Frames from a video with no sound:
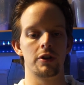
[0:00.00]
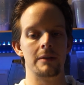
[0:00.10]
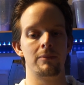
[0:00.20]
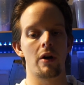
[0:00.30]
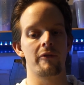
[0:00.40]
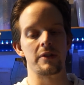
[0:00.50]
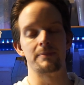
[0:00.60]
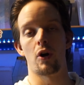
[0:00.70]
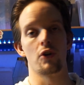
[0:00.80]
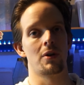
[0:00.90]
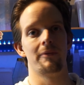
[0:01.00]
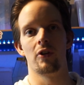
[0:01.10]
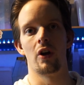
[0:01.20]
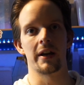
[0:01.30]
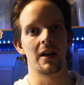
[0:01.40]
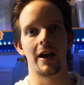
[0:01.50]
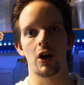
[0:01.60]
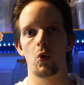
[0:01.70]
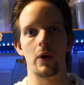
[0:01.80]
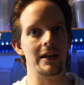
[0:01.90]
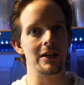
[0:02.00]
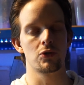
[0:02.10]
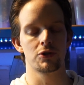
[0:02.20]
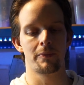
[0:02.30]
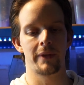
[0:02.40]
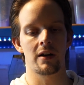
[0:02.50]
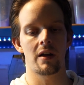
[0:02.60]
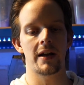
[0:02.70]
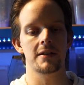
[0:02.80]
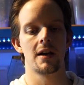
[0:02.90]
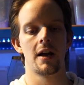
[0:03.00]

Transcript: You buy them from the spider shop for like £1 each or something like that.